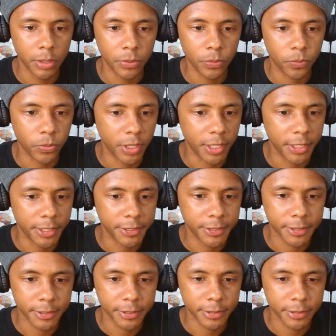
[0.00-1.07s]
It
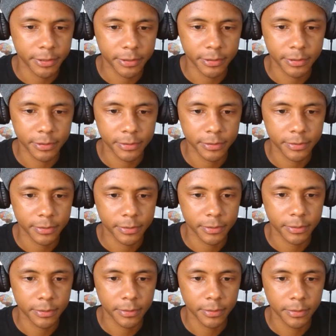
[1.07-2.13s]
was,
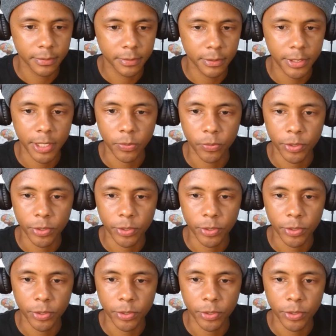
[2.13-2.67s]
yeah.